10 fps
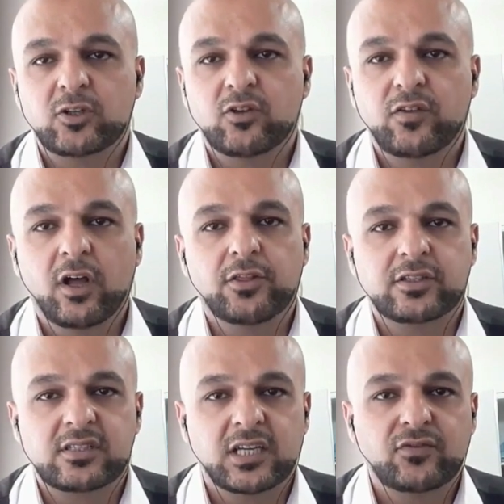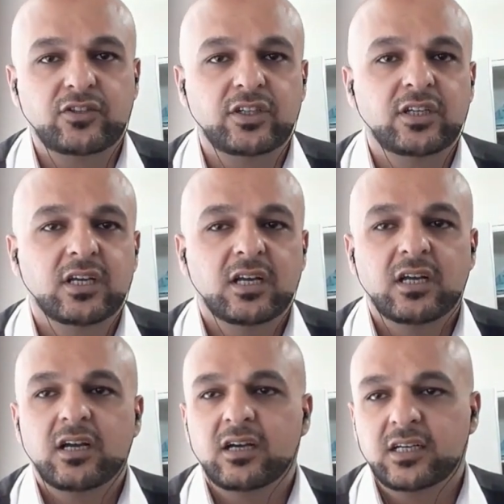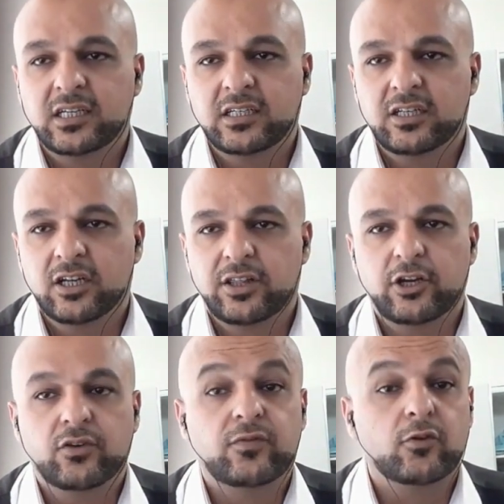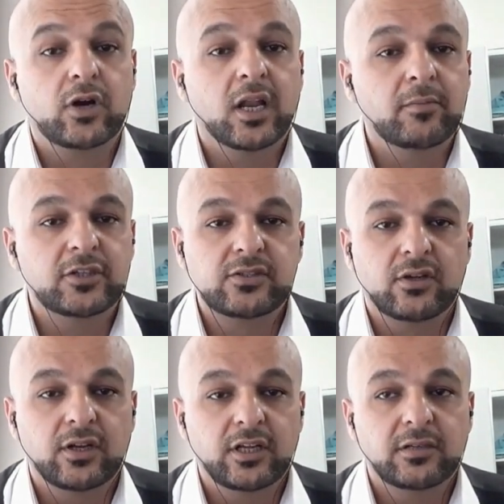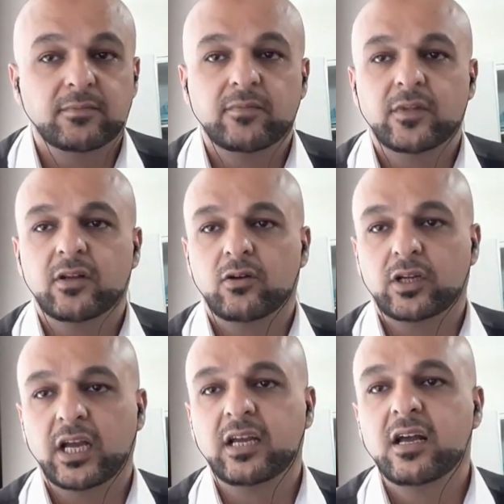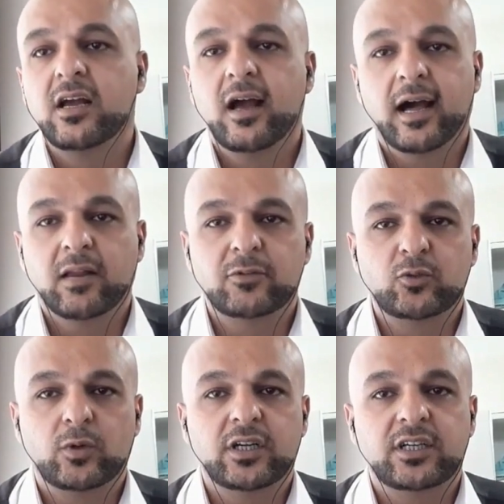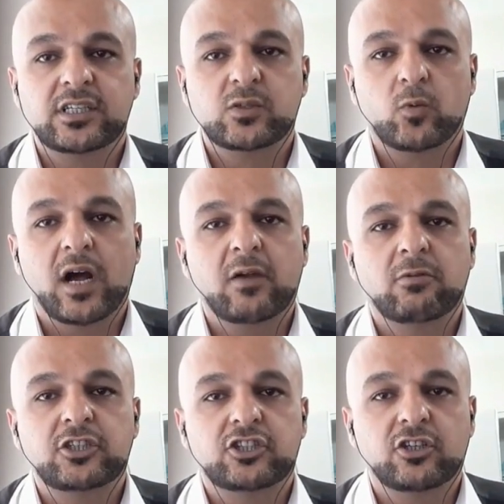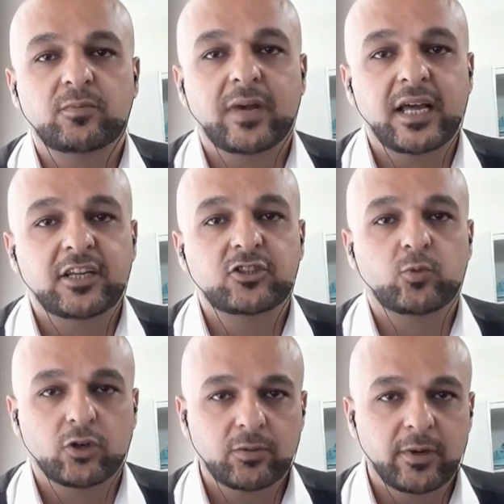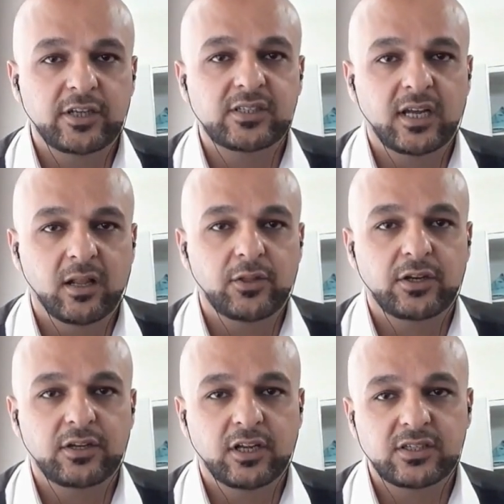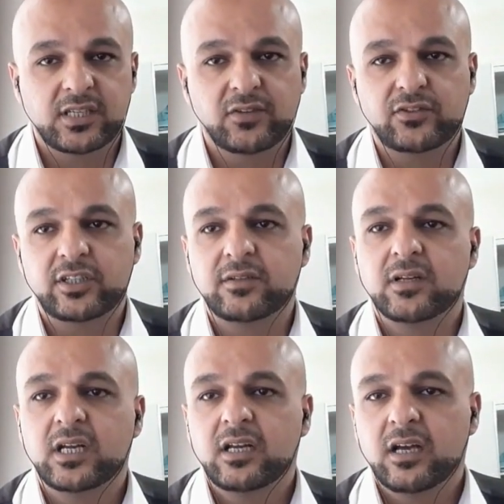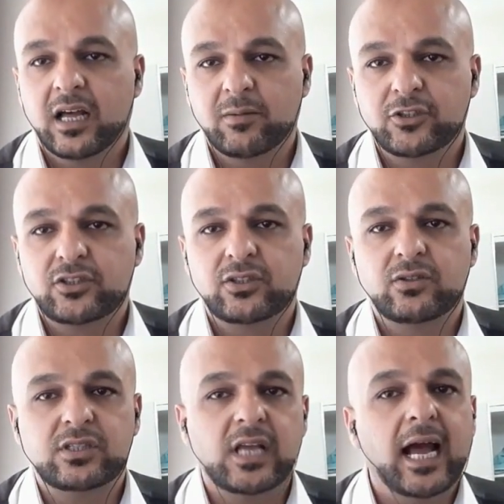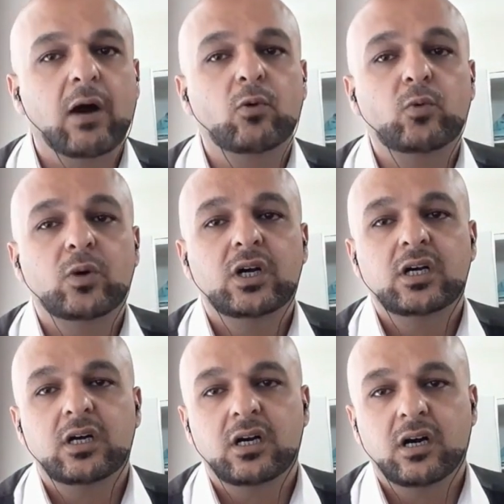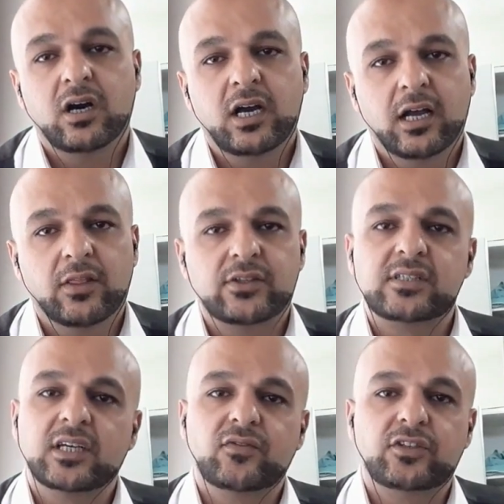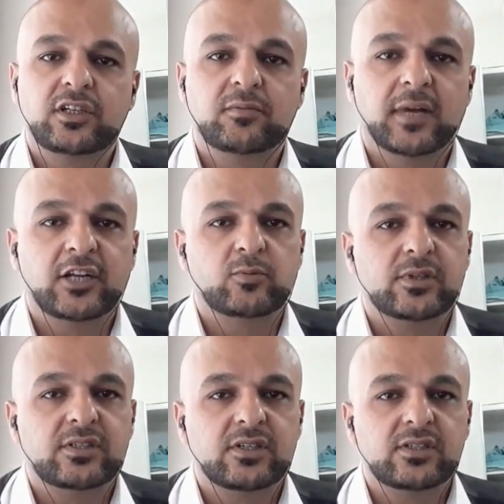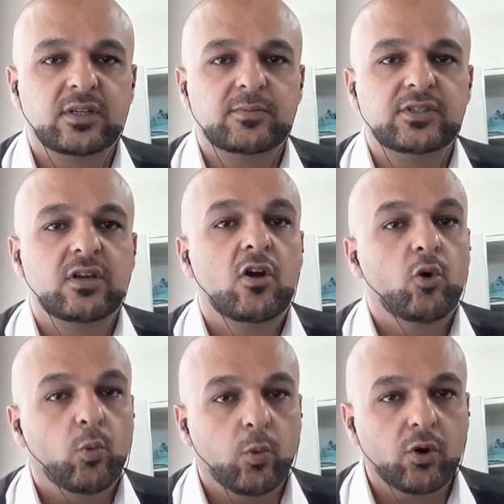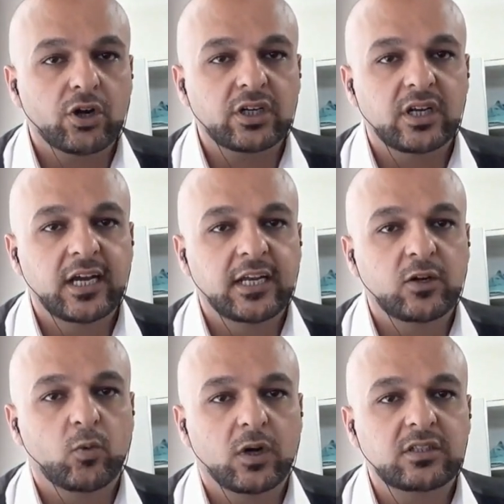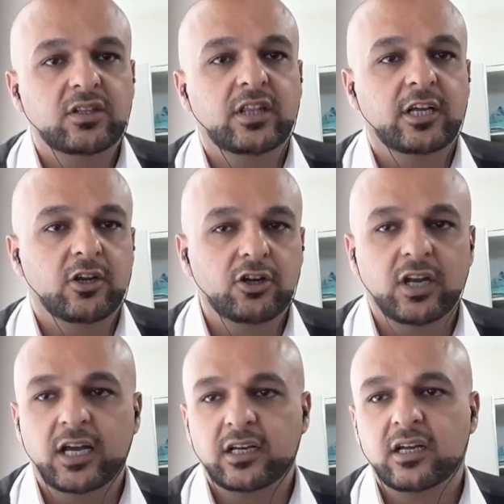of health and safety, and there are 4 elements only. Okay, element 1 is why we should manage workplace health and safety. Element 2 is how health and safety management systems work and what they look like.